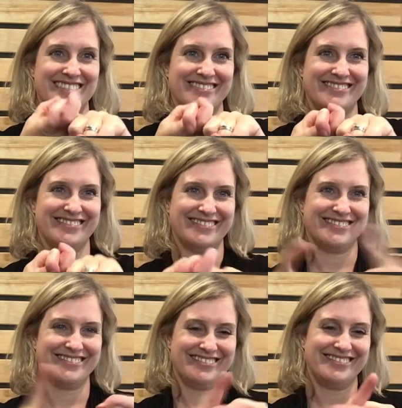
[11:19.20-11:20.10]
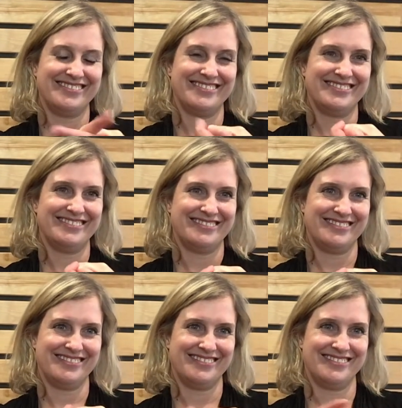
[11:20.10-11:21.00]

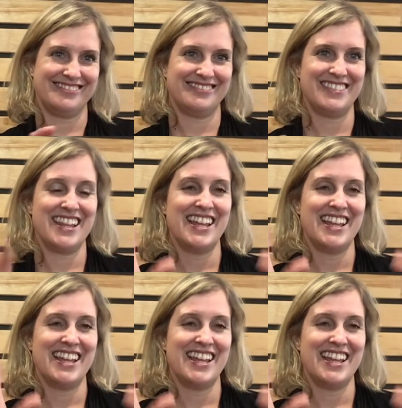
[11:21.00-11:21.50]
[no speech]